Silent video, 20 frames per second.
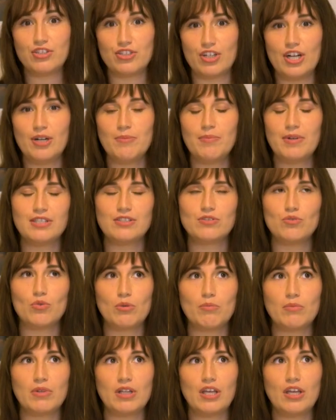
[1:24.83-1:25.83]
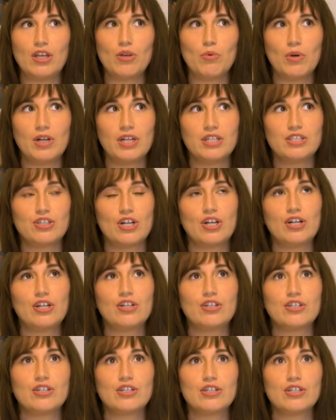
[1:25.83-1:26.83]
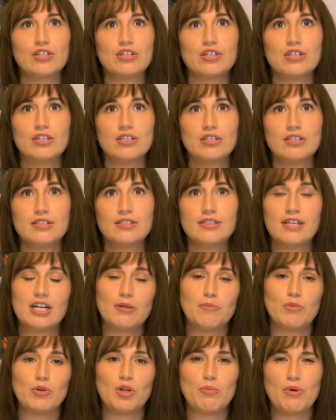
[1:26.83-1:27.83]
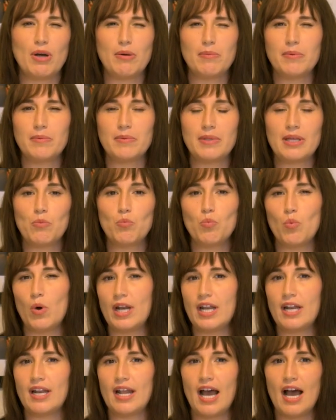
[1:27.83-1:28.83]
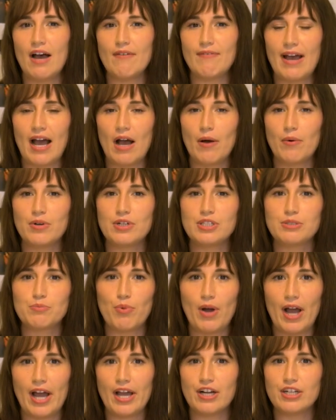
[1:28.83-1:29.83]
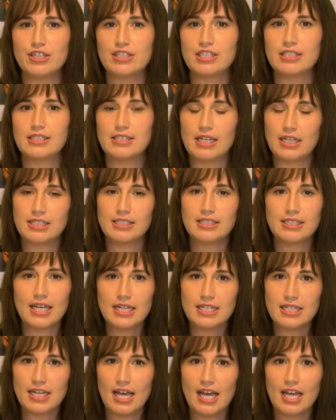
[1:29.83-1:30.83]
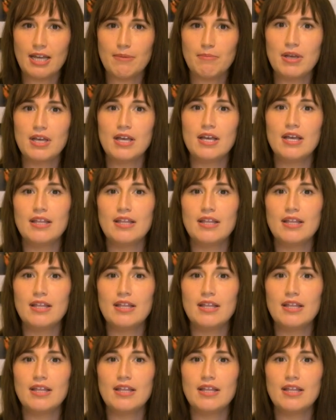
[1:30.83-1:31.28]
start, because normally you want to start your ceremony probably 1.5 hours prior to sunset time.